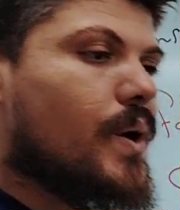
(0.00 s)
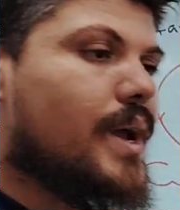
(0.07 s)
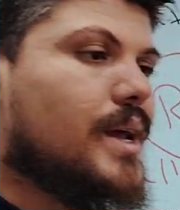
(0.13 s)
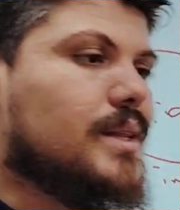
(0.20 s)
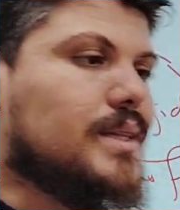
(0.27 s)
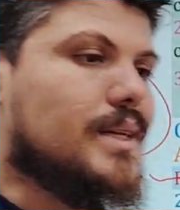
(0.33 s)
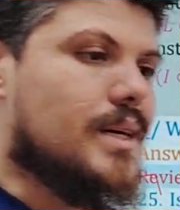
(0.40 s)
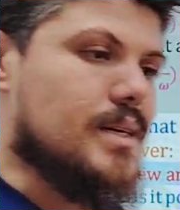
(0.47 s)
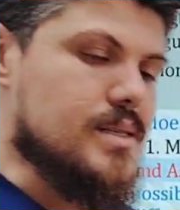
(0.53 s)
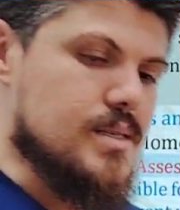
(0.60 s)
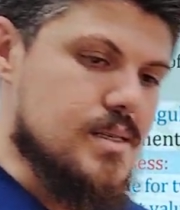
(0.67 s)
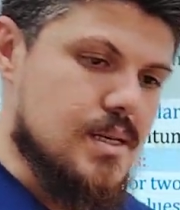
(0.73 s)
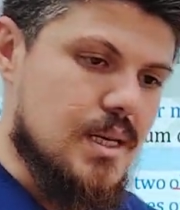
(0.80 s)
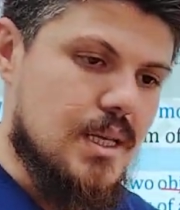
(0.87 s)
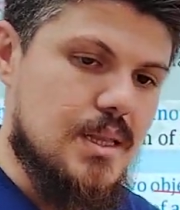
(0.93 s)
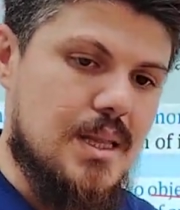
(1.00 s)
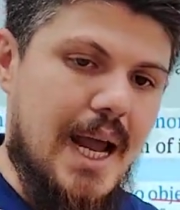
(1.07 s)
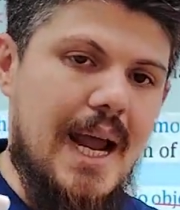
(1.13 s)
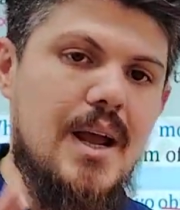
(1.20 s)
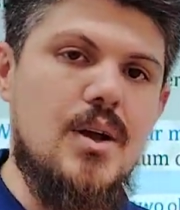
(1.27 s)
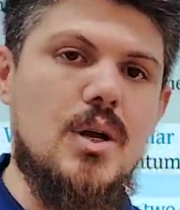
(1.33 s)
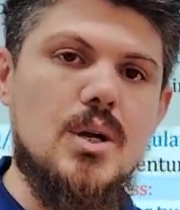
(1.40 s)
when does
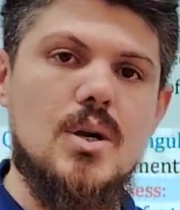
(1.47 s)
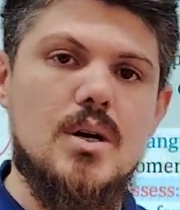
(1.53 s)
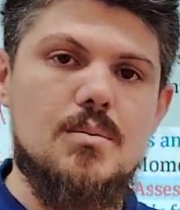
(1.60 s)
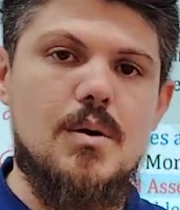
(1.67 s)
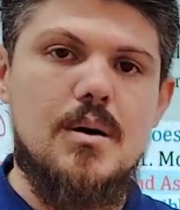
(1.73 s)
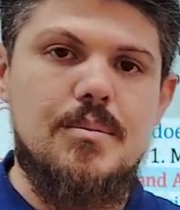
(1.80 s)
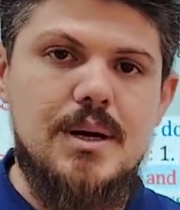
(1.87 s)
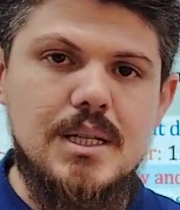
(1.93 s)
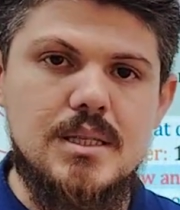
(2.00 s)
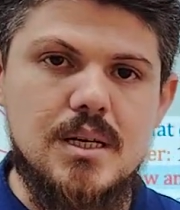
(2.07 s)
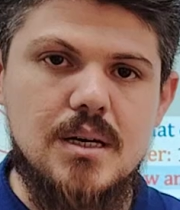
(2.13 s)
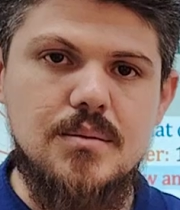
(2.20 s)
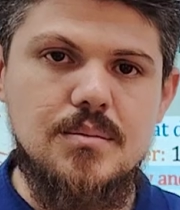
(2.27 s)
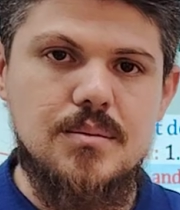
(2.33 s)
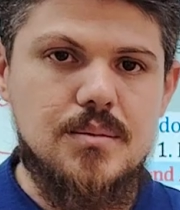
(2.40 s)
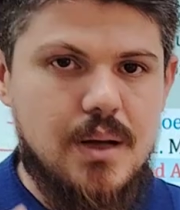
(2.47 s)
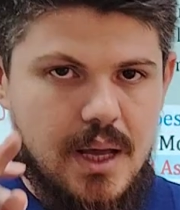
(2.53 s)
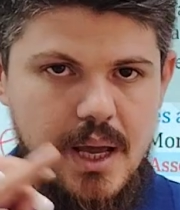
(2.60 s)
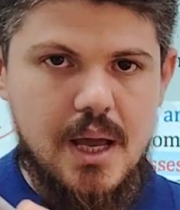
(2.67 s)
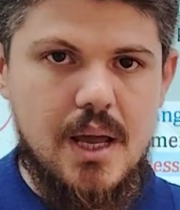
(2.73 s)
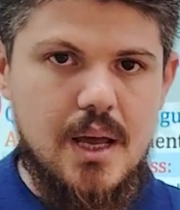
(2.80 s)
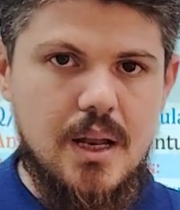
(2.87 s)
the angular momentum,
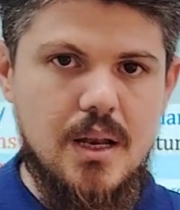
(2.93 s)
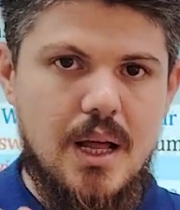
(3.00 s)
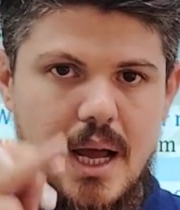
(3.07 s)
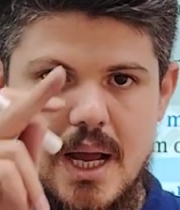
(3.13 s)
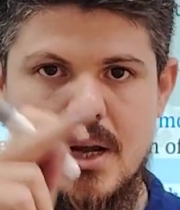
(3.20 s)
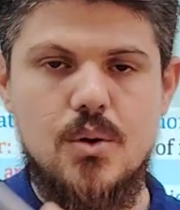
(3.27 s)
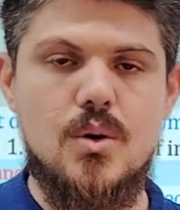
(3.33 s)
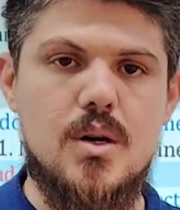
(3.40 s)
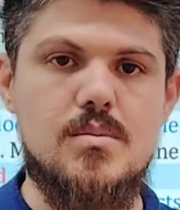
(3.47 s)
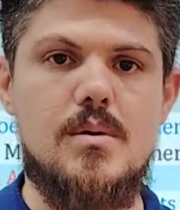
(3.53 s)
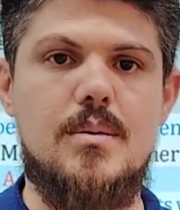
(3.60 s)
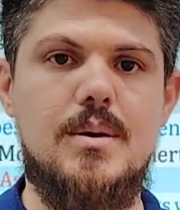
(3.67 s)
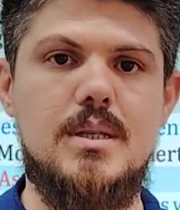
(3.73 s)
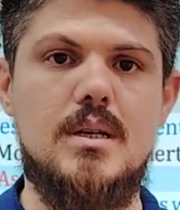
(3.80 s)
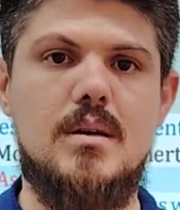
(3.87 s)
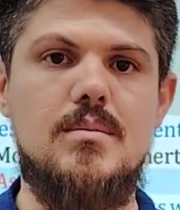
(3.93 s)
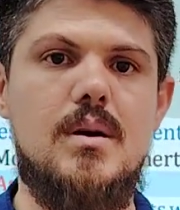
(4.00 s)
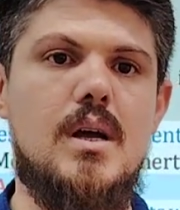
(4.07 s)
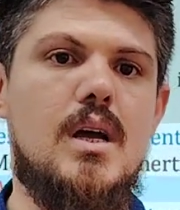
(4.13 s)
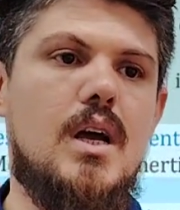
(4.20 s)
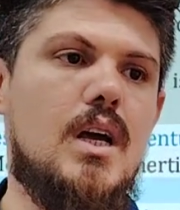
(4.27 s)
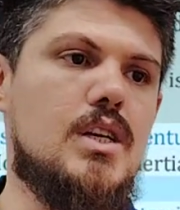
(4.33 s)
L, angular
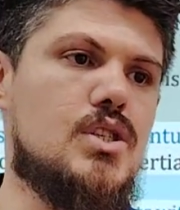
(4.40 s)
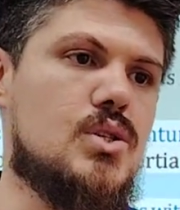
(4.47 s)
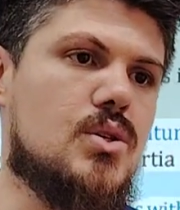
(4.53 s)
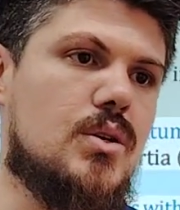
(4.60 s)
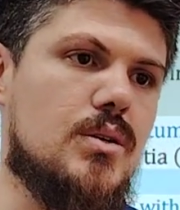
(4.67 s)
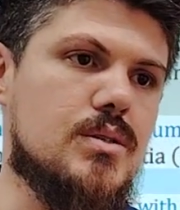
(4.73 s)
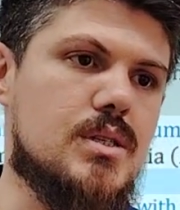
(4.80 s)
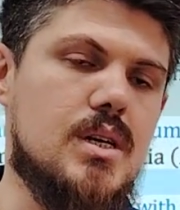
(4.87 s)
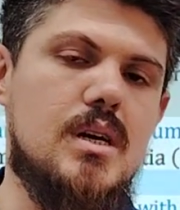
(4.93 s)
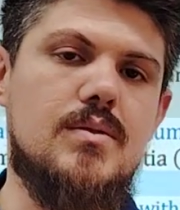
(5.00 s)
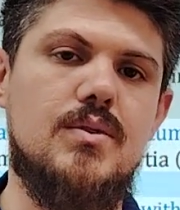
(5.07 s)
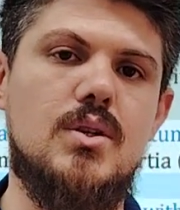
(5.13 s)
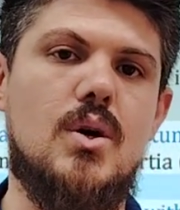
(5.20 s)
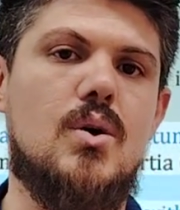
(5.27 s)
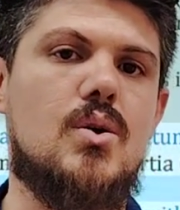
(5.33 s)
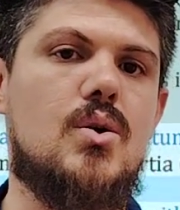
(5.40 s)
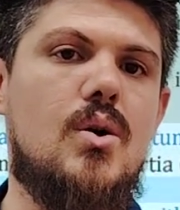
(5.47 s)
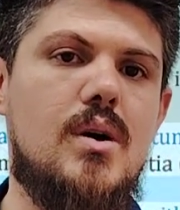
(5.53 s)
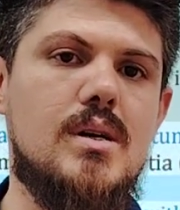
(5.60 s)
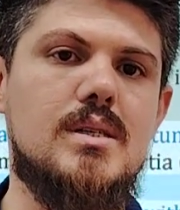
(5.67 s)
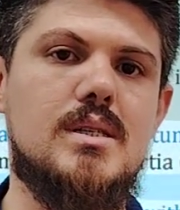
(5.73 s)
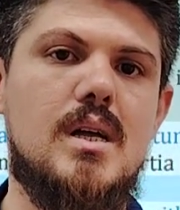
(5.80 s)
momentum, is conserved or
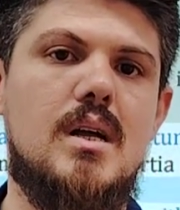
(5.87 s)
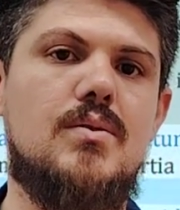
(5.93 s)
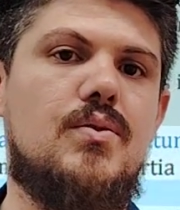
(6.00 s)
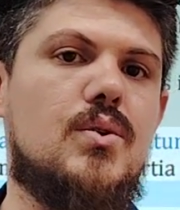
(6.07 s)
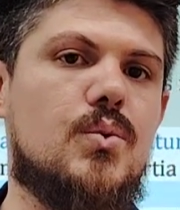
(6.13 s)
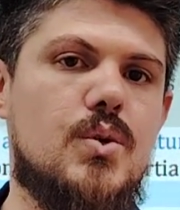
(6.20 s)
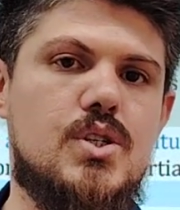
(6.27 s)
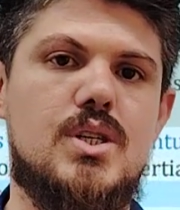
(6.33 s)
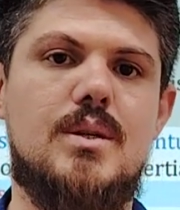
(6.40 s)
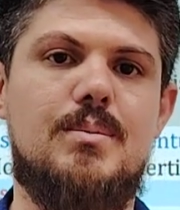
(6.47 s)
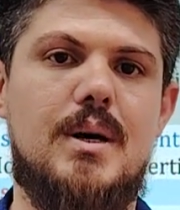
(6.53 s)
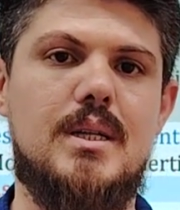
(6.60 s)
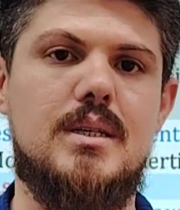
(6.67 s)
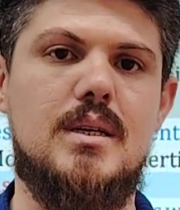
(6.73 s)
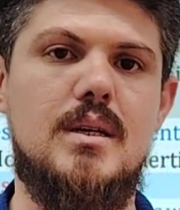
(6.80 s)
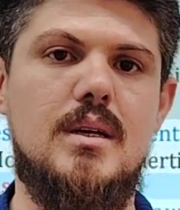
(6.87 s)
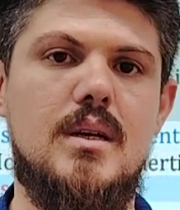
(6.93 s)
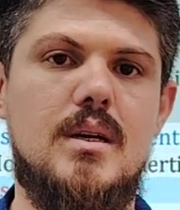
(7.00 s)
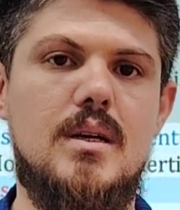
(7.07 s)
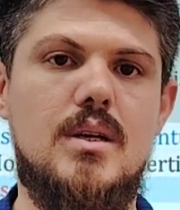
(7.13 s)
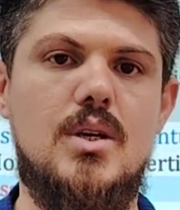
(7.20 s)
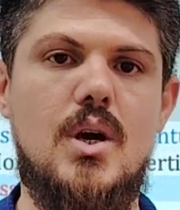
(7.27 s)
constant for rigid
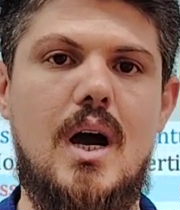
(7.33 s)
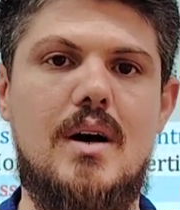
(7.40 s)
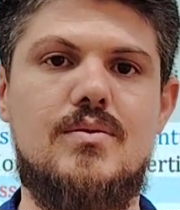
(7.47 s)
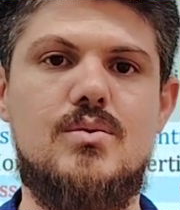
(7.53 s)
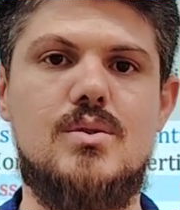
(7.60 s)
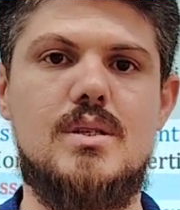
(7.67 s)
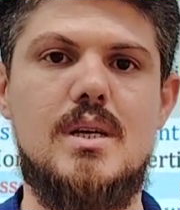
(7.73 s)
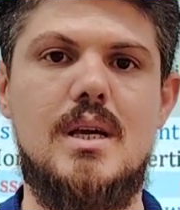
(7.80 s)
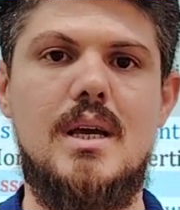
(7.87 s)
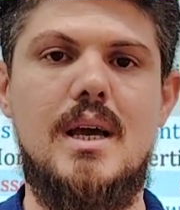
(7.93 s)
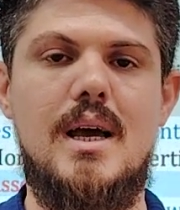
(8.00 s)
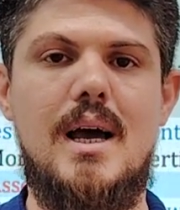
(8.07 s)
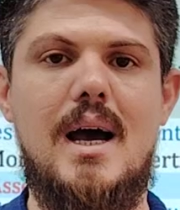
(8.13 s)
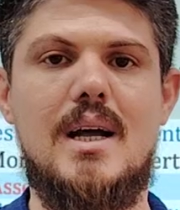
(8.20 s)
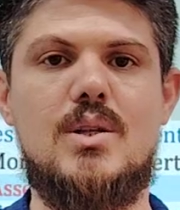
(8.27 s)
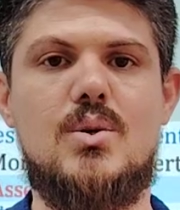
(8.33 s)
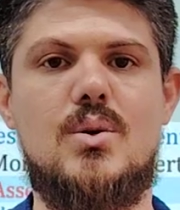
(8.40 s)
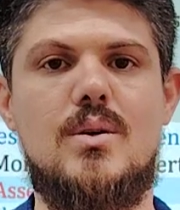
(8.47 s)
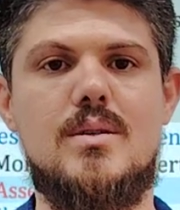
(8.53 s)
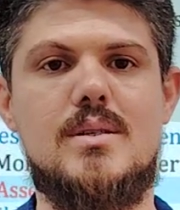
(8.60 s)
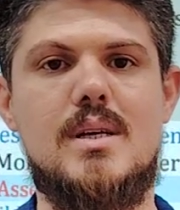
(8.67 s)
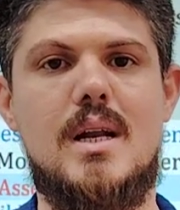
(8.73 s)
body? You have to say at
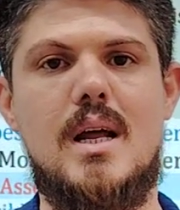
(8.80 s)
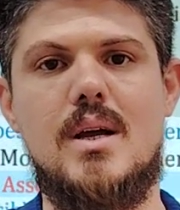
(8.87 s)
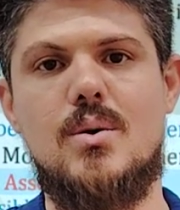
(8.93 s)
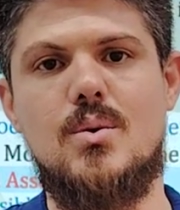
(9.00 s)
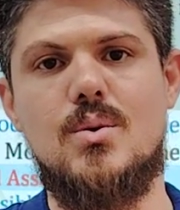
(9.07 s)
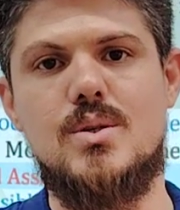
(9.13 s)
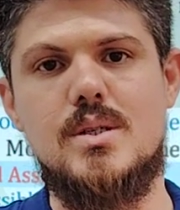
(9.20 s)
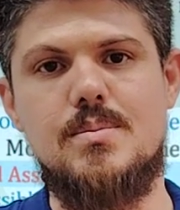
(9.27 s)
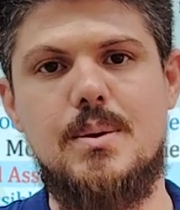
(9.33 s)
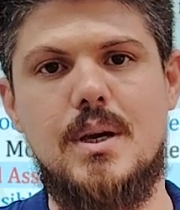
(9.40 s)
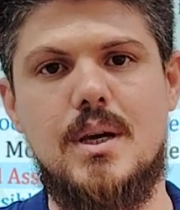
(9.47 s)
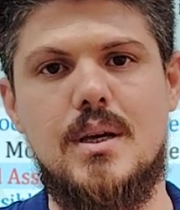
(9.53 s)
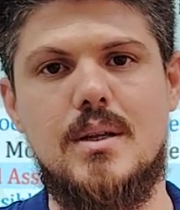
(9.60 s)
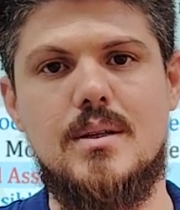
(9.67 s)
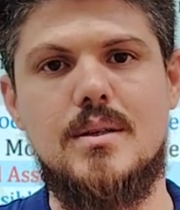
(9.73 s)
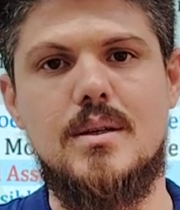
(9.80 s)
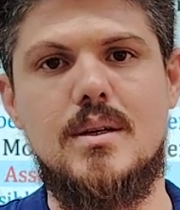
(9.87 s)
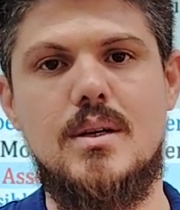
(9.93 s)
constant angular speed.